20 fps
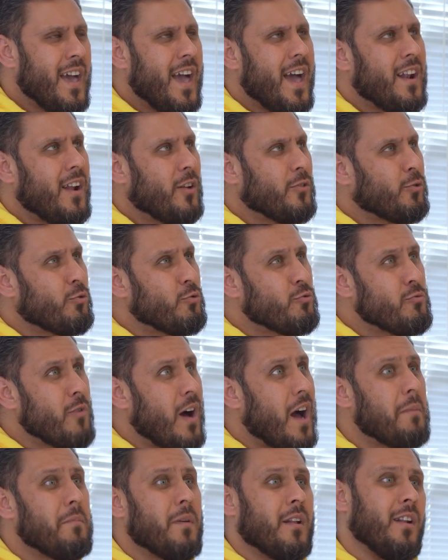And
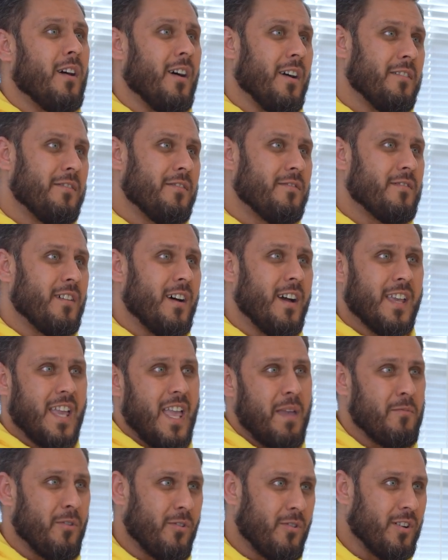throughout my life, I
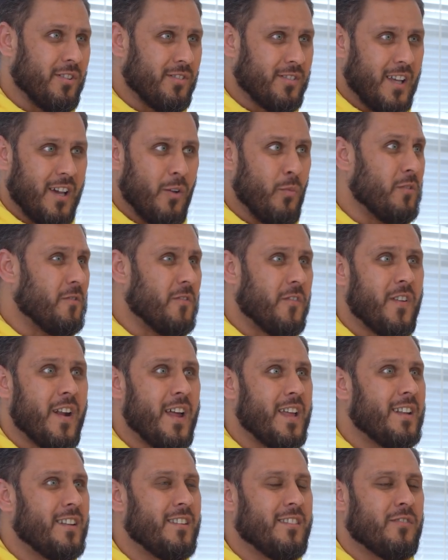came across that with
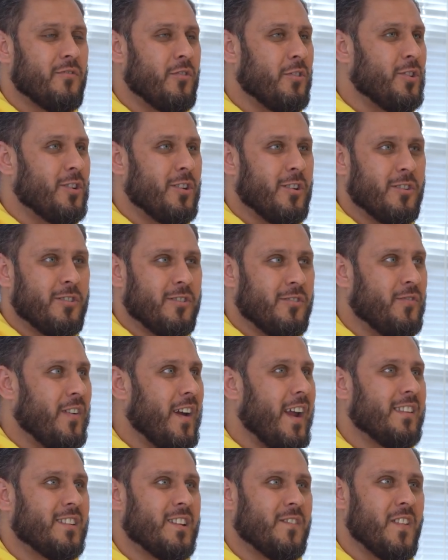friends for
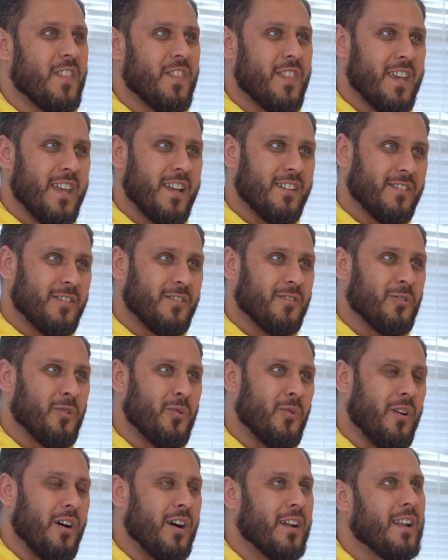various different things and
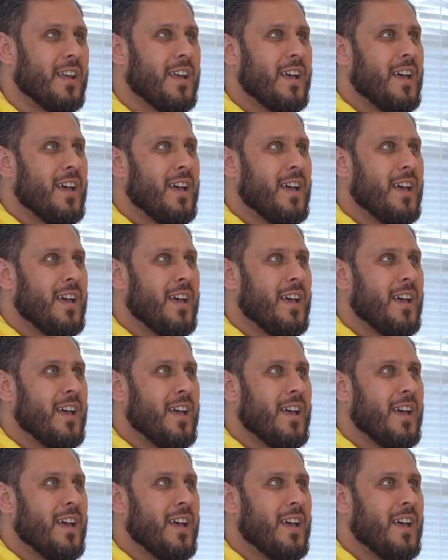so on.